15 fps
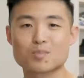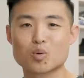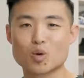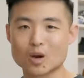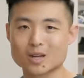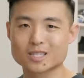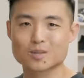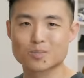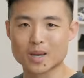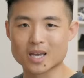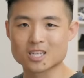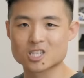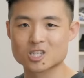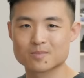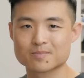product
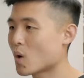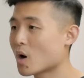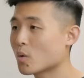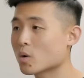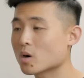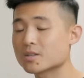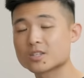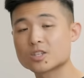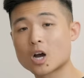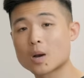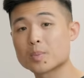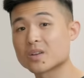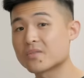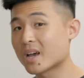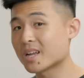page. While we're on the
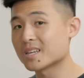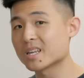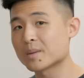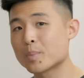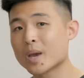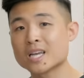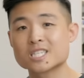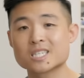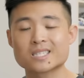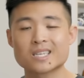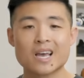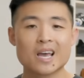topic of editing pages,